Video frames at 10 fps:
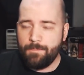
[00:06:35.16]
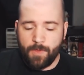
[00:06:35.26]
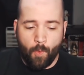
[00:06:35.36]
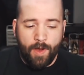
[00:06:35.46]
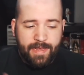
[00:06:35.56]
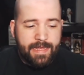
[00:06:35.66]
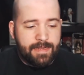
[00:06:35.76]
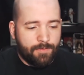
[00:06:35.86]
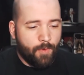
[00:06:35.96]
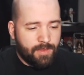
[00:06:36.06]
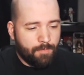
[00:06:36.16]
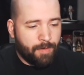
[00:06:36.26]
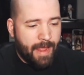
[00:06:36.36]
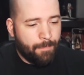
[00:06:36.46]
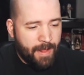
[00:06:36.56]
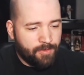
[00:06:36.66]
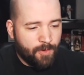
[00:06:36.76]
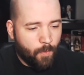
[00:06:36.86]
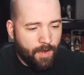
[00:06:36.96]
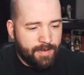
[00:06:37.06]
What Black
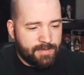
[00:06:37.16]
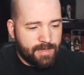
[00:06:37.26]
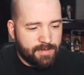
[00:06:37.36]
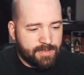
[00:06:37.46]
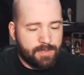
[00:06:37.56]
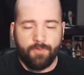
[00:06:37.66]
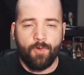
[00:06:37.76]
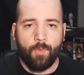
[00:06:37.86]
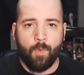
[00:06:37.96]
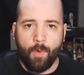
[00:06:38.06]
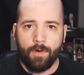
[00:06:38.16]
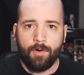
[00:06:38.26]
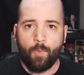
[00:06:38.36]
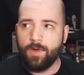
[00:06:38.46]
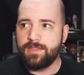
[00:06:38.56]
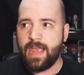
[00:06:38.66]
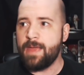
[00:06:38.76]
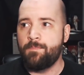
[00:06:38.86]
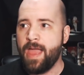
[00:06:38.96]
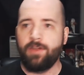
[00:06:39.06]
Panther was in Civil War was a
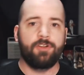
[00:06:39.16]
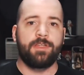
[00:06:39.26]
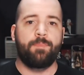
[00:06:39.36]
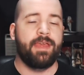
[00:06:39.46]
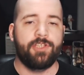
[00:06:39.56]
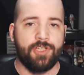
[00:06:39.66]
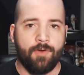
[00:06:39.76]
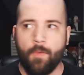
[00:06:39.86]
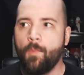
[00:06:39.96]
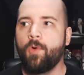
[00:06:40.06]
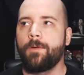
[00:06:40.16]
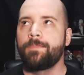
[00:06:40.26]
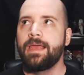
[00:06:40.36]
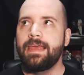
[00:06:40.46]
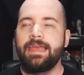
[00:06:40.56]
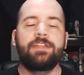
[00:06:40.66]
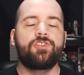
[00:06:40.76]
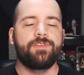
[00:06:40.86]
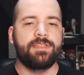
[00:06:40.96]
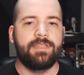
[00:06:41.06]
better depiction, or more
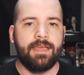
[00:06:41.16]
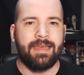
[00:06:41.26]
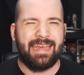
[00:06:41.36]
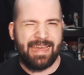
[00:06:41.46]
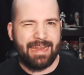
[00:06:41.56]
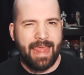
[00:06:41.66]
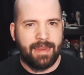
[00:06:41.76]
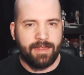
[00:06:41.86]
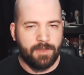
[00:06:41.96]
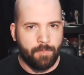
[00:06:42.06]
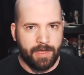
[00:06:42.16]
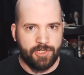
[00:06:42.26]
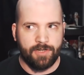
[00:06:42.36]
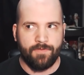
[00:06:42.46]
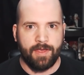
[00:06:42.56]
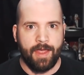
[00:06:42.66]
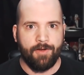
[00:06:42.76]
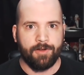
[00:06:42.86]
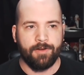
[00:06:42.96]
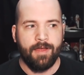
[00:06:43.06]
interesting kinetic depiction of the
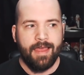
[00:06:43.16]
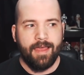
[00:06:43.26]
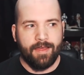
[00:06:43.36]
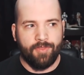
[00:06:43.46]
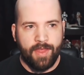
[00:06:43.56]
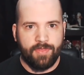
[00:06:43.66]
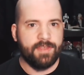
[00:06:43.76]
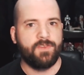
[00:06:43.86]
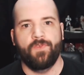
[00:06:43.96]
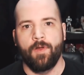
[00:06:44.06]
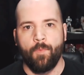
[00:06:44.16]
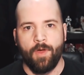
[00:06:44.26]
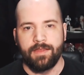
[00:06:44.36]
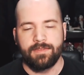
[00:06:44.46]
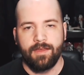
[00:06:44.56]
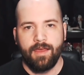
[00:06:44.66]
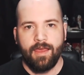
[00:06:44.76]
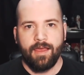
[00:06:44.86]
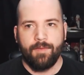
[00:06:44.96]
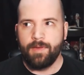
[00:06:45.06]
character than this film was.
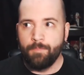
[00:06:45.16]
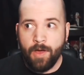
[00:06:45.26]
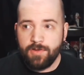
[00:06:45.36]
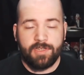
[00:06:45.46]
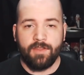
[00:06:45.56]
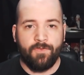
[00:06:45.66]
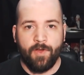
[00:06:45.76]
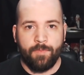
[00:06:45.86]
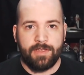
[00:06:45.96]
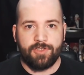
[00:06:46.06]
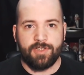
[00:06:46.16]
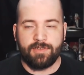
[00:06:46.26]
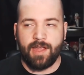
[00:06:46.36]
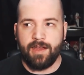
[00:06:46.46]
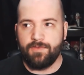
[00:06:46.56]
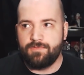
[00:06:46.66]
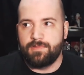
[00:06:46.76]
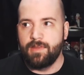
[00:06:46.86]
Most of the film, he's just kind of